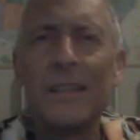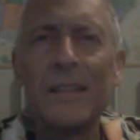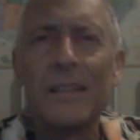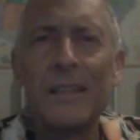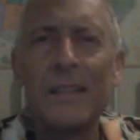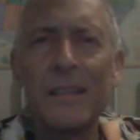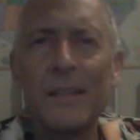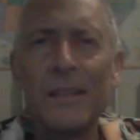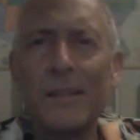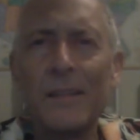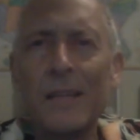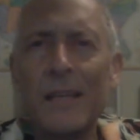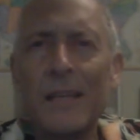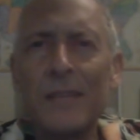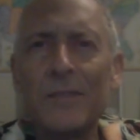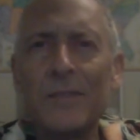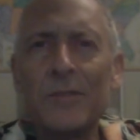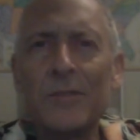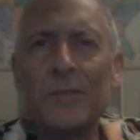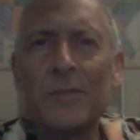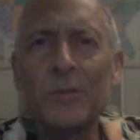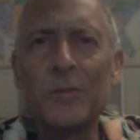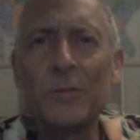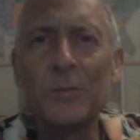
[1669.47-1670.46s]

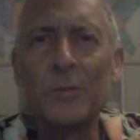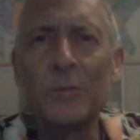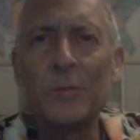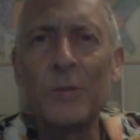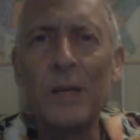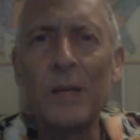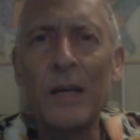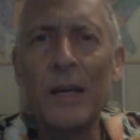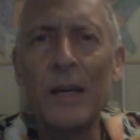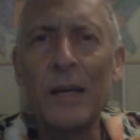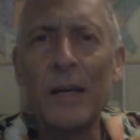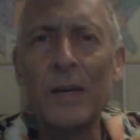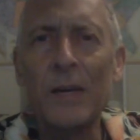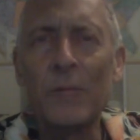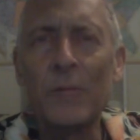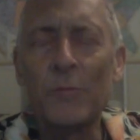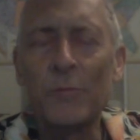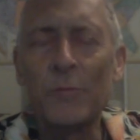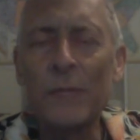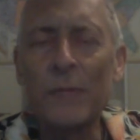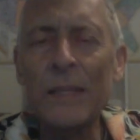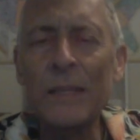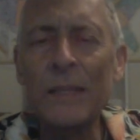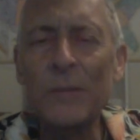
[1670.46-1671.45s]
led to
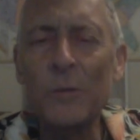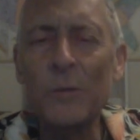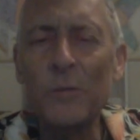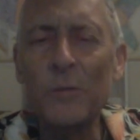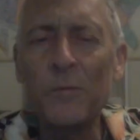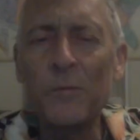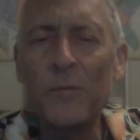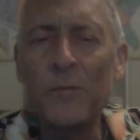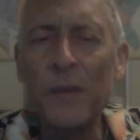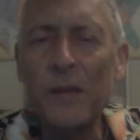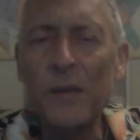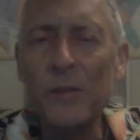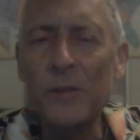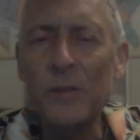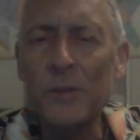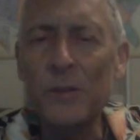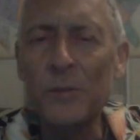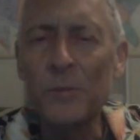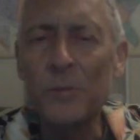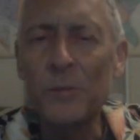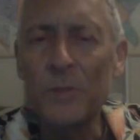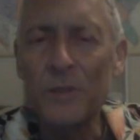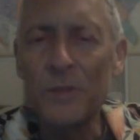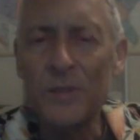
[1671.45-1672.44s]
renal
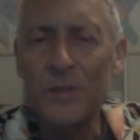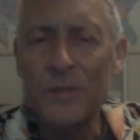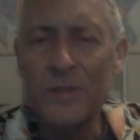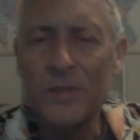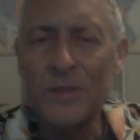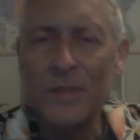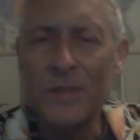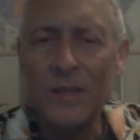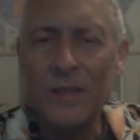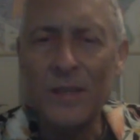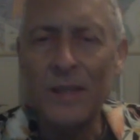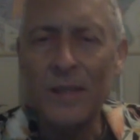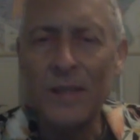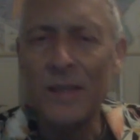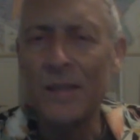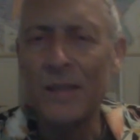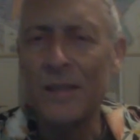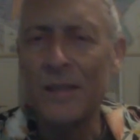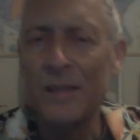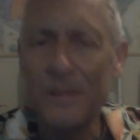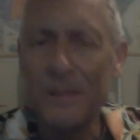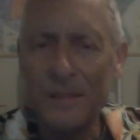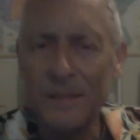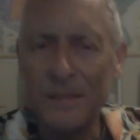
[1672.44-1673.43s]
failure, which is
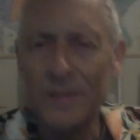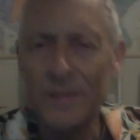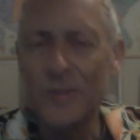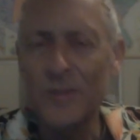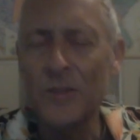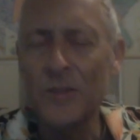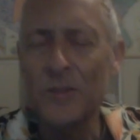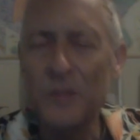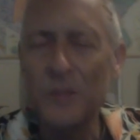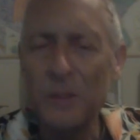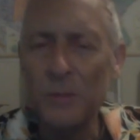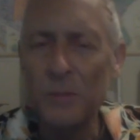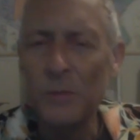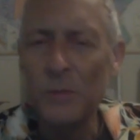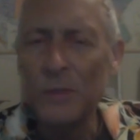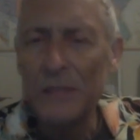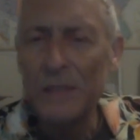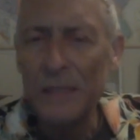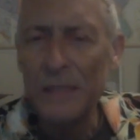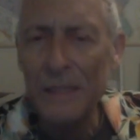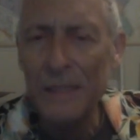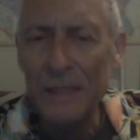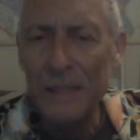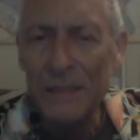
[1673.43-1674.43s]
associated
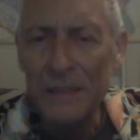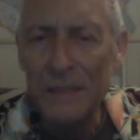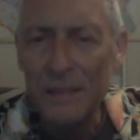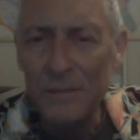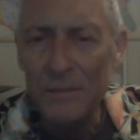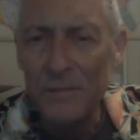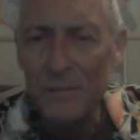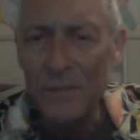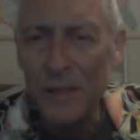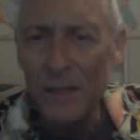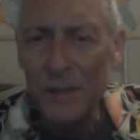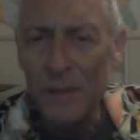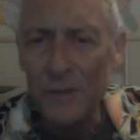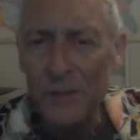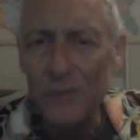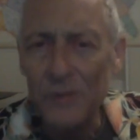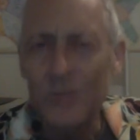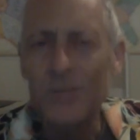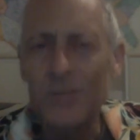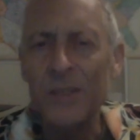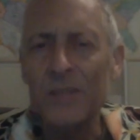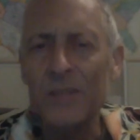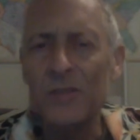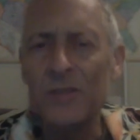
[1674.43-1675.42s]
with kidney failure,
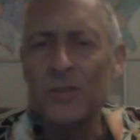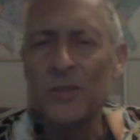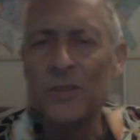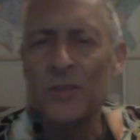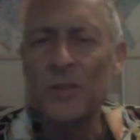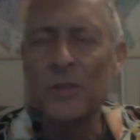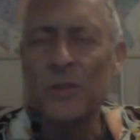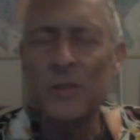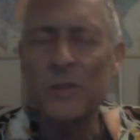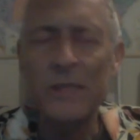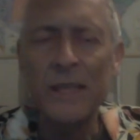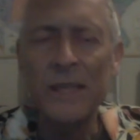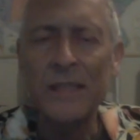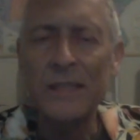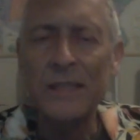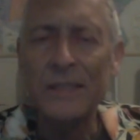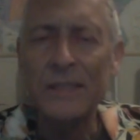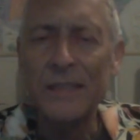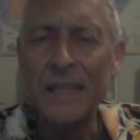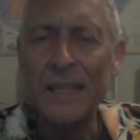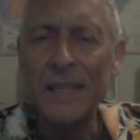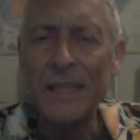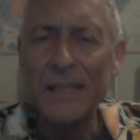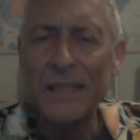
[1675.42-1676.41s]
and that she only
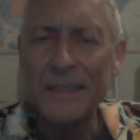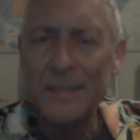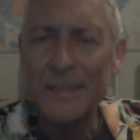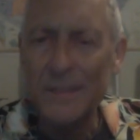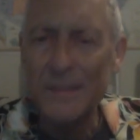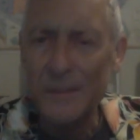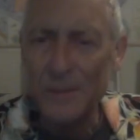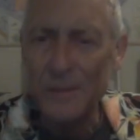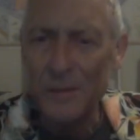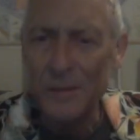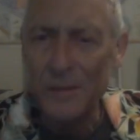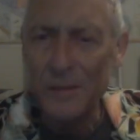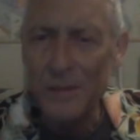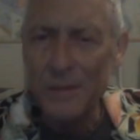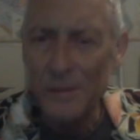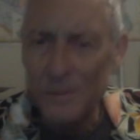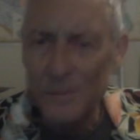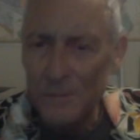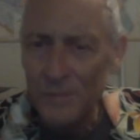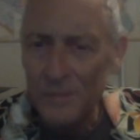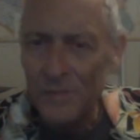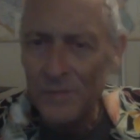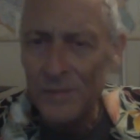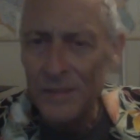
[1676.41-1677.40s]
had days to
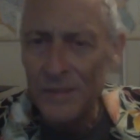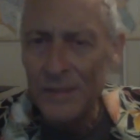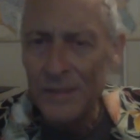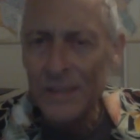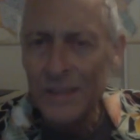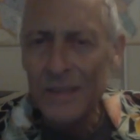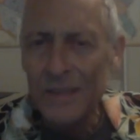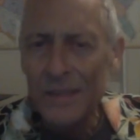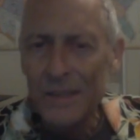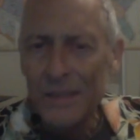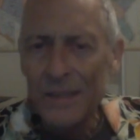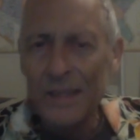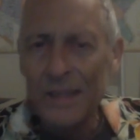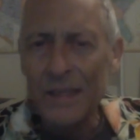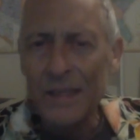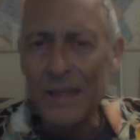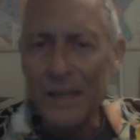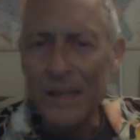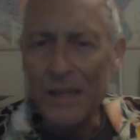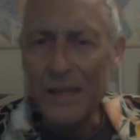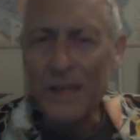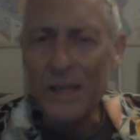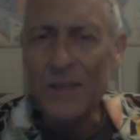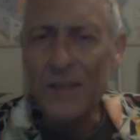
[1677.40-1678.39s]
live.
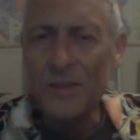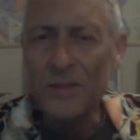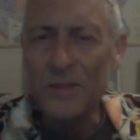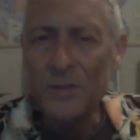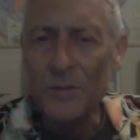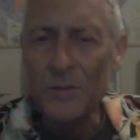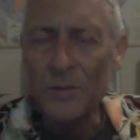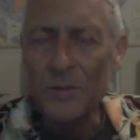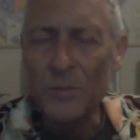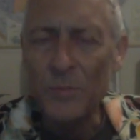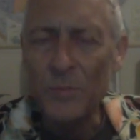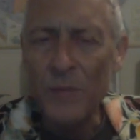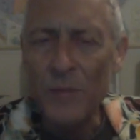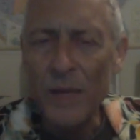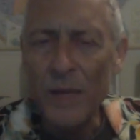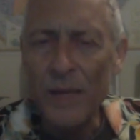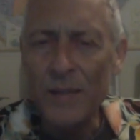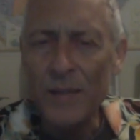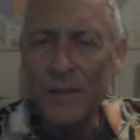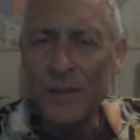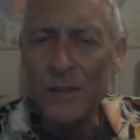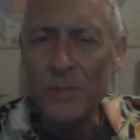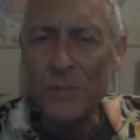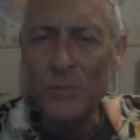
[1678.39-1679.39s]
She was
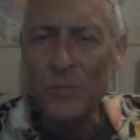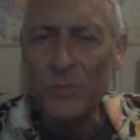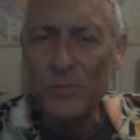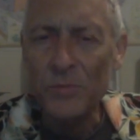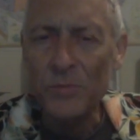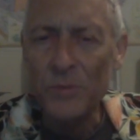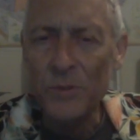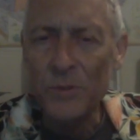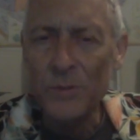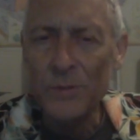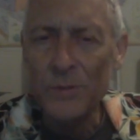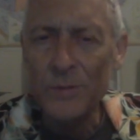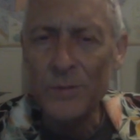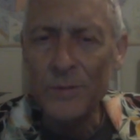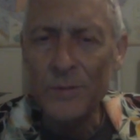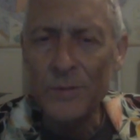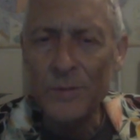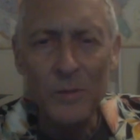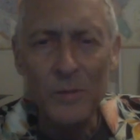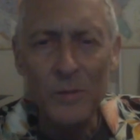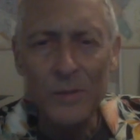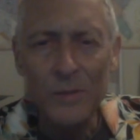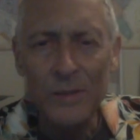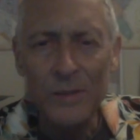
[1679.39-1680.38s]
badly
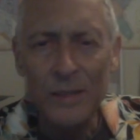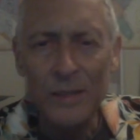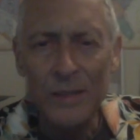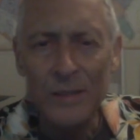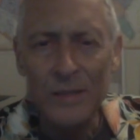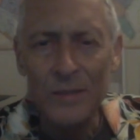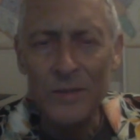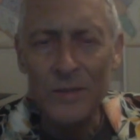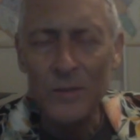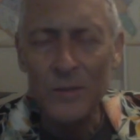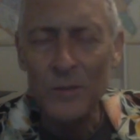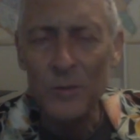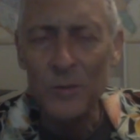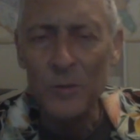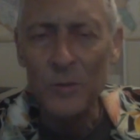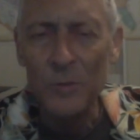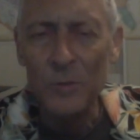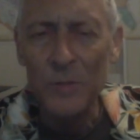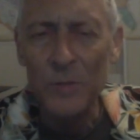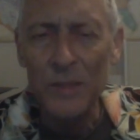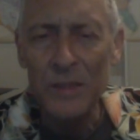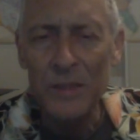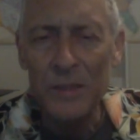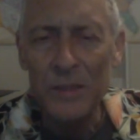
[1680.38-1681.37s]
bruised in a social media